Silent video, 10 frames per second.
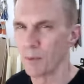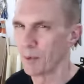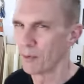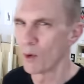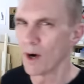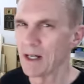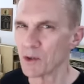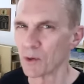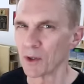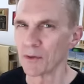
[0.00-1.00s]
before I
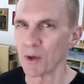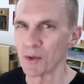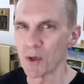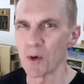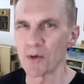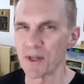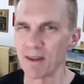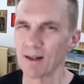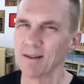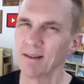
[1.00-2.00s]
drilled those holes, I
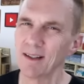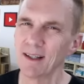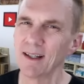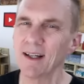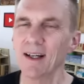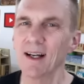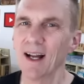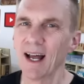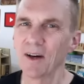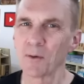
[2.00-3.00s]
thought,
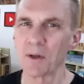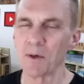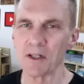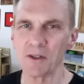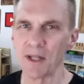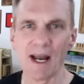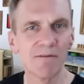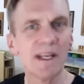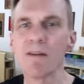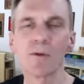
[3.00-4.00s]
I don't really want to do that.
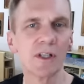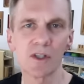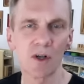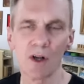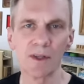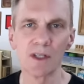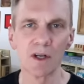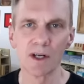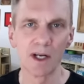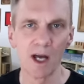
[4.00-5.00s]
I've never installed these
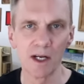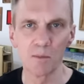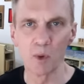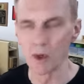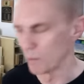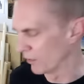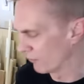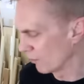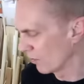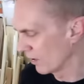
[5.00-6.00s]
on a cutting board
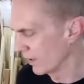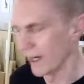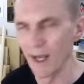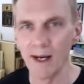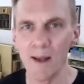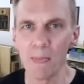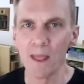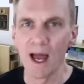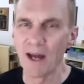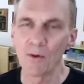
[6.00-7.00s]
before, and
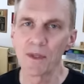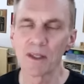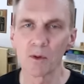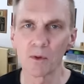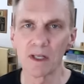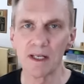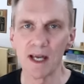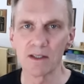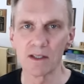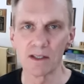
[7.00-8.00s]
I don't think they're really
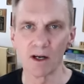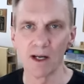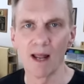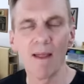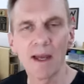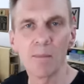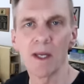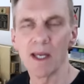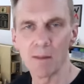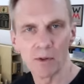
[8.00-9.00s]
necessary. I like
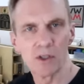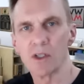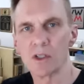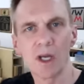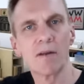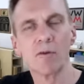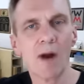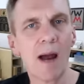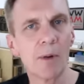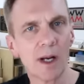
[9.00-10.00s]
being able to just kind of
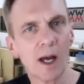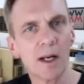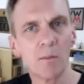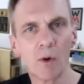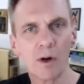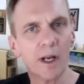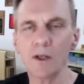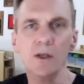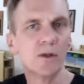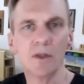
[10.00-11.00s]
grab a cutting board
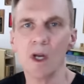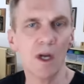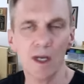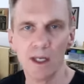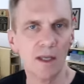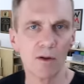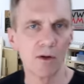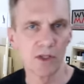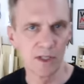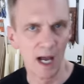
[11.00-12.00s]
and use
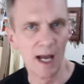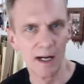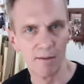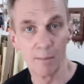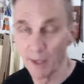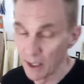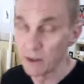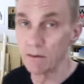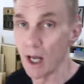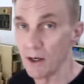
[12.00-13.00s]
either side of it, but
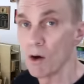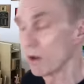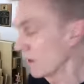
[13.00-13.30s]
I know